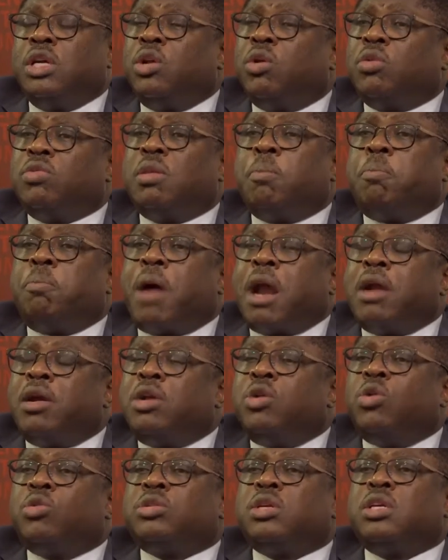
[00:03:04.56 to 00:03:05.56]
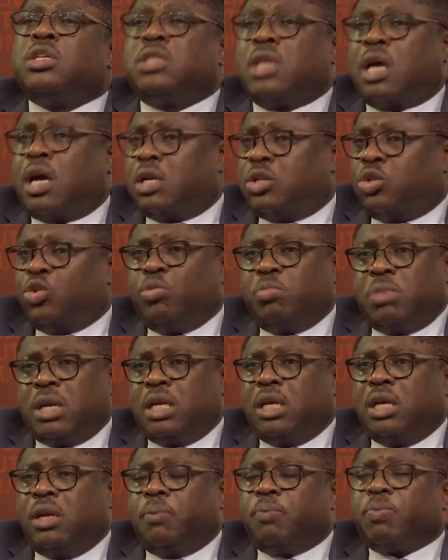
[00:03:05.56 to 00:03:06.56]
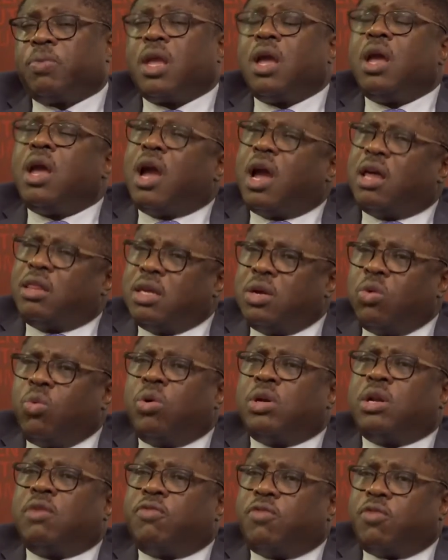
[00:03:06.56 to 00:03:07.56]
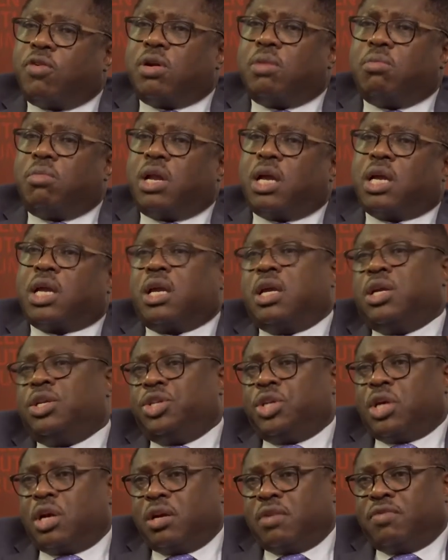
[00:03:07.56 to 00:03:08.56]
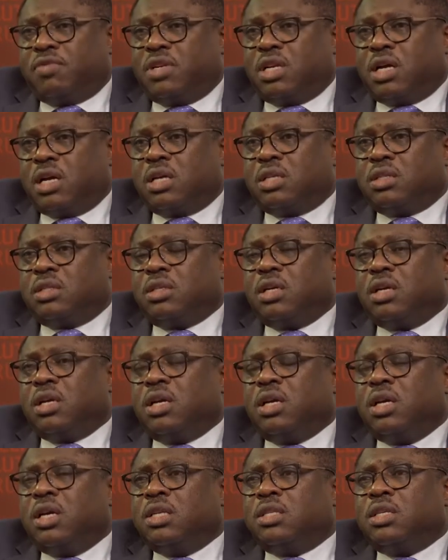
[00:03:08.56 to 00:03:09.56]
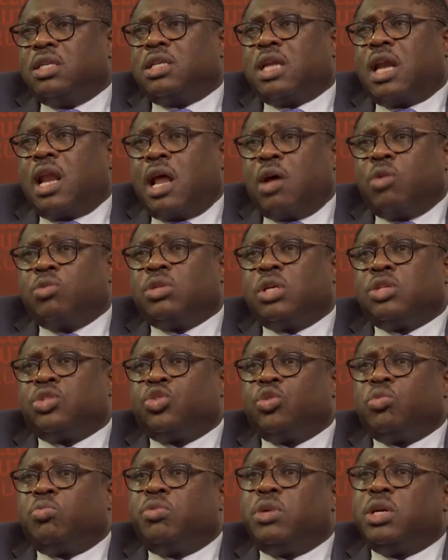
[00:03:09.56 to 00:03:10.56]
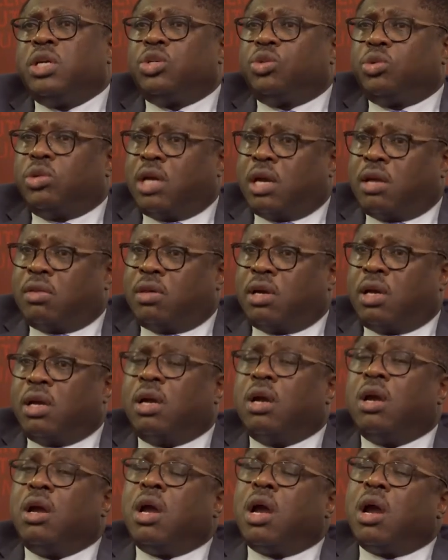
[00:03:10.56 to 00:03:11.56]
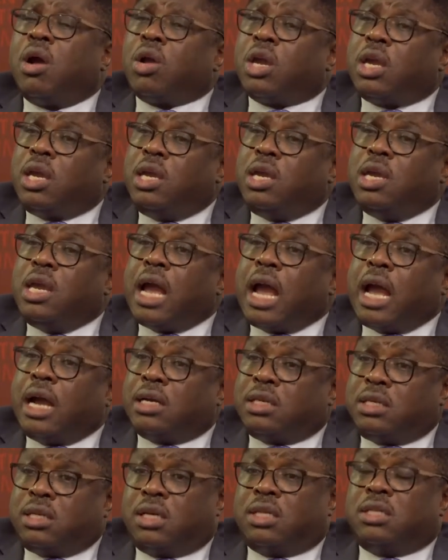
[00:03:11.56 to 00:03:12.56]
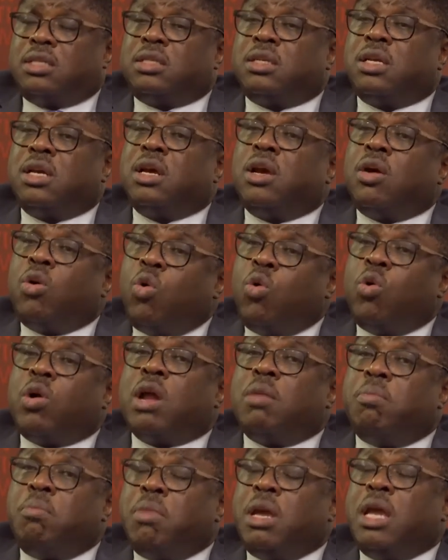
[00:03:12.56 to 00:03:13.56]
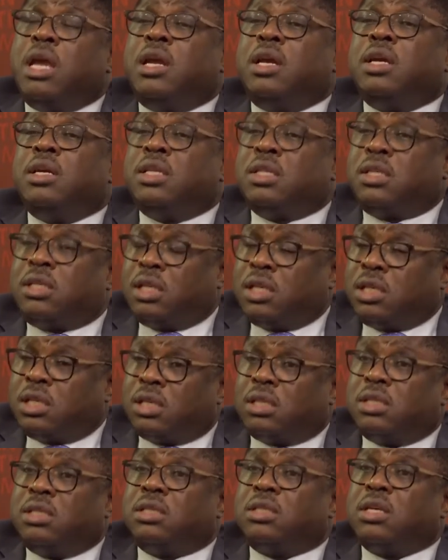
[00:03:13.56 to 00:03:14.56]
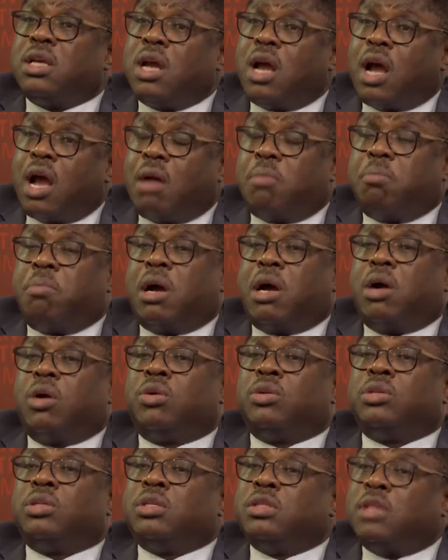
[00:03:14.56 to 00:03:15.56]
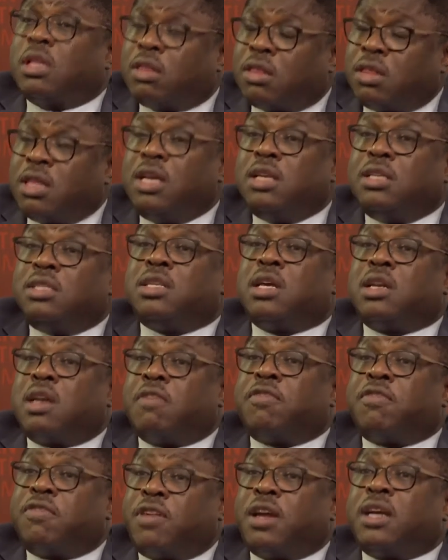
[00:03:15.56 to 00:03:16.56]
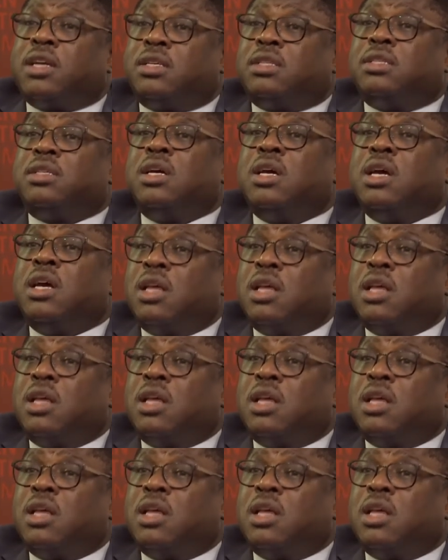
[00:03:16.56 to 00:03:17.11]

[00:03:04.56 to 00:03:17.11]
the paradoxes are too many. I think what a forum like AGRF does is it allows us to bring together key actors who can make decisions about the things that affect